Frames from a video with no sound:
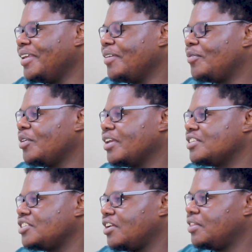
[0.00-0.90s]
If you
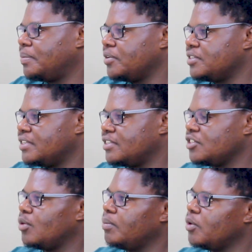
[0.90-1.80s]
can start the
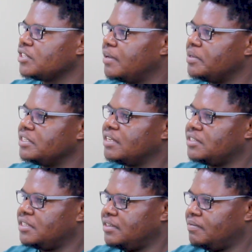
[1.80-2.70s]
process, so most companies
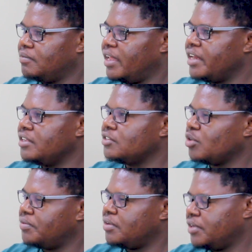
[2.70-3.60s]
I've seen, any
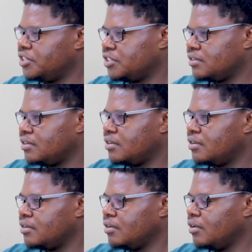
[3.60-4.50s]
sort of innovation,
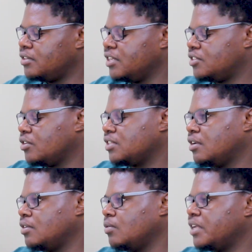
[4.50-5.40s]
does not
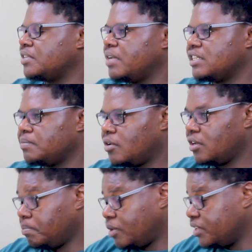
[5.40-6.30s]
start as a mass
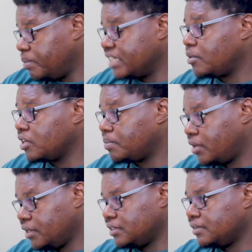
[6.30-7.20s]
market
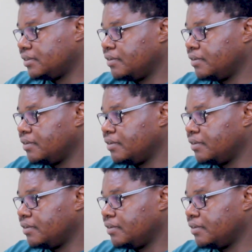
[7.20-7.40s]
product.